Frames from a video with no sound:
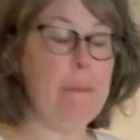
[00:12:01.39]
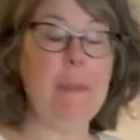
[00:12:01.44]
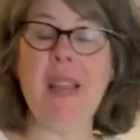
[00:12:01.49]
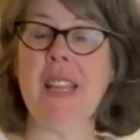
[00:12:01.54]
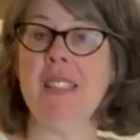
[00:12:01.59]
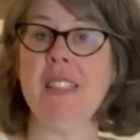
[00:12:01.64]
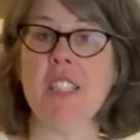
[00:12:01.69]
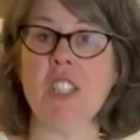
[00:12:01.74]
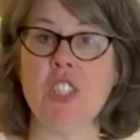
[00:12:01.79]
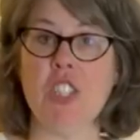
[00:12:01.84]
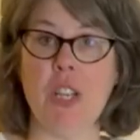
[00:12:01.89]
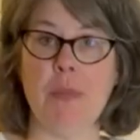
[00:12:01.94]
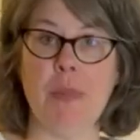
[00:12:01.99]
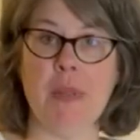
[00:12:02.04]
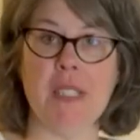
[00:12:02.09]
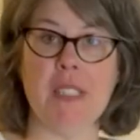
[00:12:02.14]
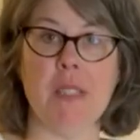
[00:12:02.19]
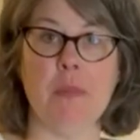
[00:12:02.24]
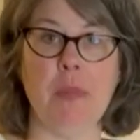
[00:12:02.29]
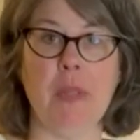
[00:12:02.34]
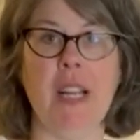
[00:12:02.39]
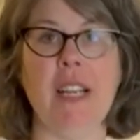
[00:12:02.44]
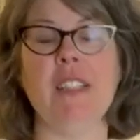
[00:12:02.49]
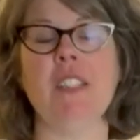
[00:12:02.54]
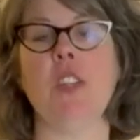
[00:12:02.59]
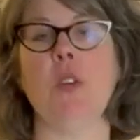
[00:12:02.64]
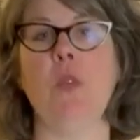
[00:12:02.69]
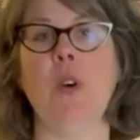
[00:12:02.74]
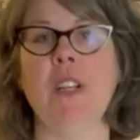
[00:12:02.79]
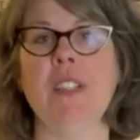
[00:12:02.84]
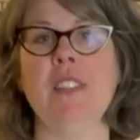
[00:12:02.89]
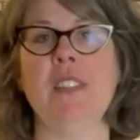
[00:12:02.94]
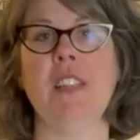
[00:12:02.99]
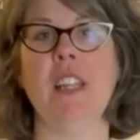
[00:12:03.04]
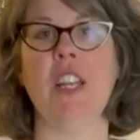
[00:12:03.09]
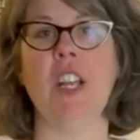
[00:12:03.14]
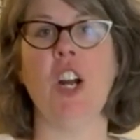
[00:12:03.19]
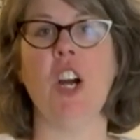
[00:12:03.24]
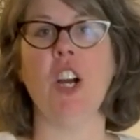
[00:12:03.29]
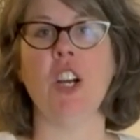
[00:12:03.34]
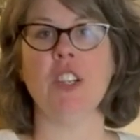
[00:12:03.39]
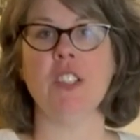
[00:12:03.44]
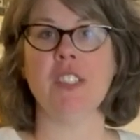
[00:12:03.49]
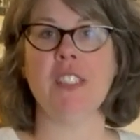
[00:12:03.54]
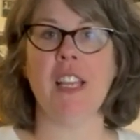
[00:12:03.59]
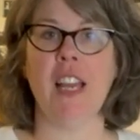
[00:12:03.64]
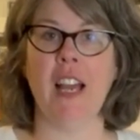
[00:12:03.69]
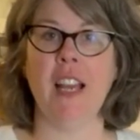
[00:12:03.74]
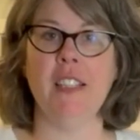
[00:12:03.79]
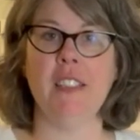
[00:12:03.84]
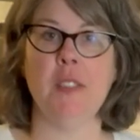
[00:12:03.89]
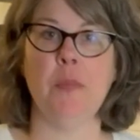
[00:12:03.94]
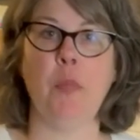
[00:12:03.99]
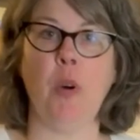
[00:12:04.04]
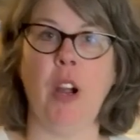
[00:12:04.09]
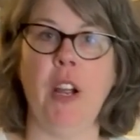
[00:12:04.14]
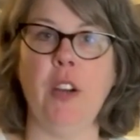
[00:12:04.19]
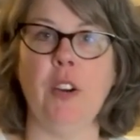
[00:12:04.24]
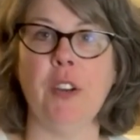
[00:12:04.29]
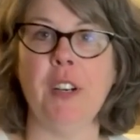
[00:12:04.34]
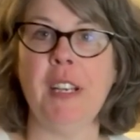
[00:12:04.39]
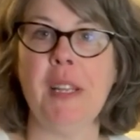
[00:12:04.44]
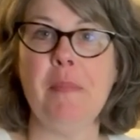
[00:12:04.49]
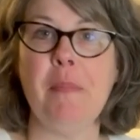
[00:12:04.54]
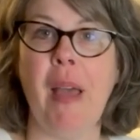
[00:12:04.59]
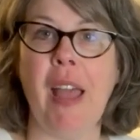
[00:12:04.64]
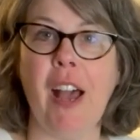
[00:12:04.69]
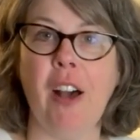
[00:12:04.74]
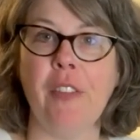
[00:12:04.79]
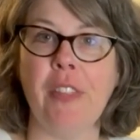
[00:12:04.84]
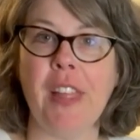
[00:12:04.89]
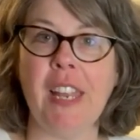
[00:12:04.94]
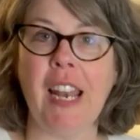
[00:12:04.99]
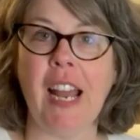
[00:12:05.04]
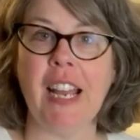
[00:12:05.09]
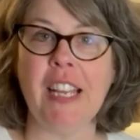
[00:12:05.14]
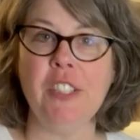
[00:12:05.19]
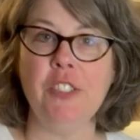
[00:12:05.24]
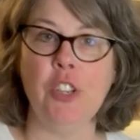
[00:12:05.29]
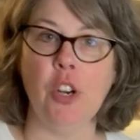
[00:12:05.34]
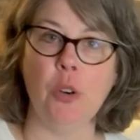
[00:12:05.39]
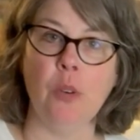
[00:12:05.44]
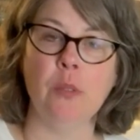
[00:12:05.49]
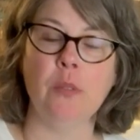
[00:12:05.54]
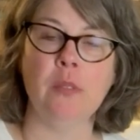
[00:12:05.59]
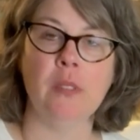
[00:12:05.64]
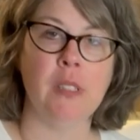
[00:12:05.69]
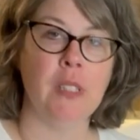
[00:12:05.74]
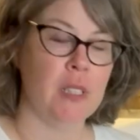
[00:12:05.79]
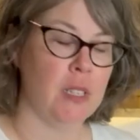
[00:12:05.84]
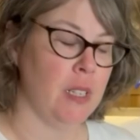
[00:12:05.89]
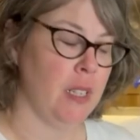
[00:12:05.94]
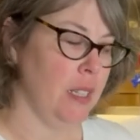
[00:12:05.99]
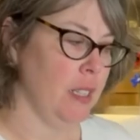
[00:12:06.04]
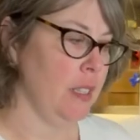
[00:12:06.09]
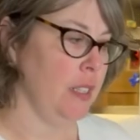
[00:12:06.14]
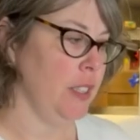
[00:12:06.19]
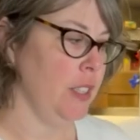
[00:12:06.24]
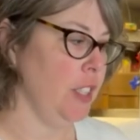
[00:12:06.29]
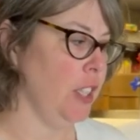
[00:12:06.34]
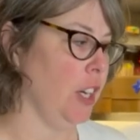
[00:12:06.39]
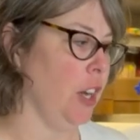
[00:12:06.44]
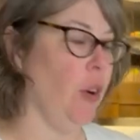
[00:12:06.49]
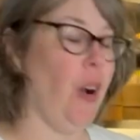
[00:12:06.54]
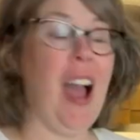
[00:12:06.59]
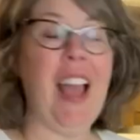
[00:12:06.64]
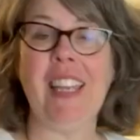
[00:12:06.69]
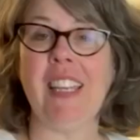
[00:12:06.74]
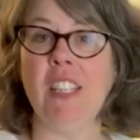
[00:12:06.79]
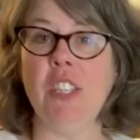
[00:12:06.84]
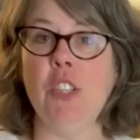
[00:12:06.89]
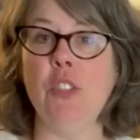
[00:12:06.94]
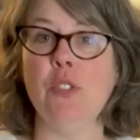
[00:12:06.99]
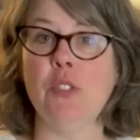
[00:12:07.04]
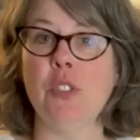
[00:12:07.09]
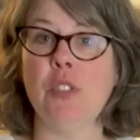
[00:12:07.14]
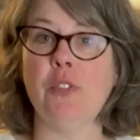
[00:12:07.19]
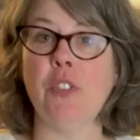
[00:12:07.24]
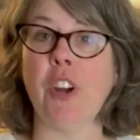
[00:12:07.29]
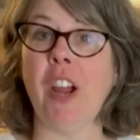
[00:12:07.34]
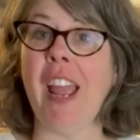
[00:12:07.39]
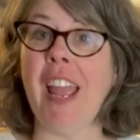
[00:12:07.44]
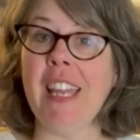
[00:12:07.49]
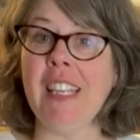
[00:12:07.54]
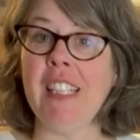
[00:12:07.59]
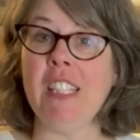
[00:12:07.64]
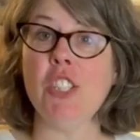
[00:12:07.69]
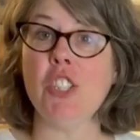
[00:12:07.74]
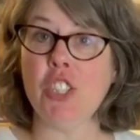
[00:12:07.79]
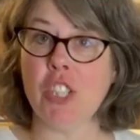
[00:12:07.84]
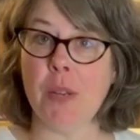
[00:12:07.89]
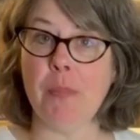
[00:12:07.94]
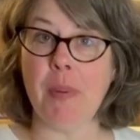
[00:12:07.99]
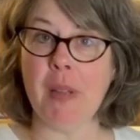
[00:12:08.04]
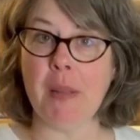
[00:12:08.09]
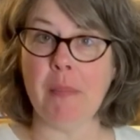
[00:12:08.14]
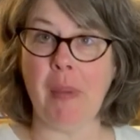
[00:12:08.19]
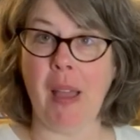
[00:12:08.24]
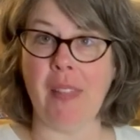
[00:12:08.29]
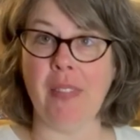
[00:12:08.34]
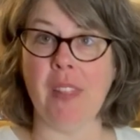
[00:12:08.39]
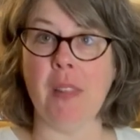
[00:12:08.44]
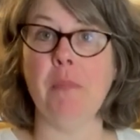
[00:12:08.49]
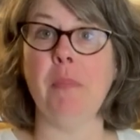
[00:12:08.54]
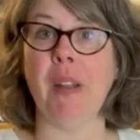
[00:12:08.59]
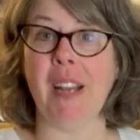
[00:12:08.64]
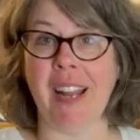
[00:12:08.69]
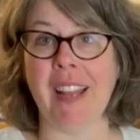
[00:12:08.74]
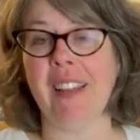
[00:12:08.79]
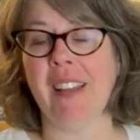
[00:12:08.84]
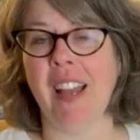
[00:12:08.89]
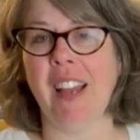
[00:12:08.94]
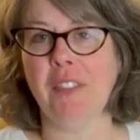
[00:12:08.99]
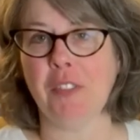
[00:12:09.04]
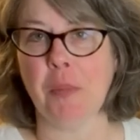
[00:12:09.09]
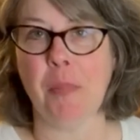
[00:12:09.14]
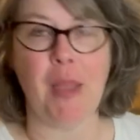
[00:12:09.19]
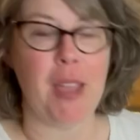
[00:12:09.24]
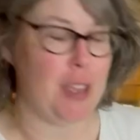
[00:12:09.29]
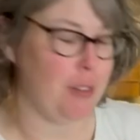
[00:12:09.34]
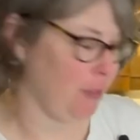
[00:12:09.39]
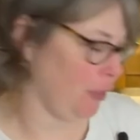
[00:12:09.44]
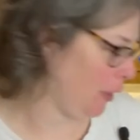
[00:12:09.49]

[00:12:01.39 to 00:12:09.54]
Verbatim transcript: basic shipping supplies, the ones that aren't tied to priority mail that I don't, you know, I can use for any shipping method, but I have to pay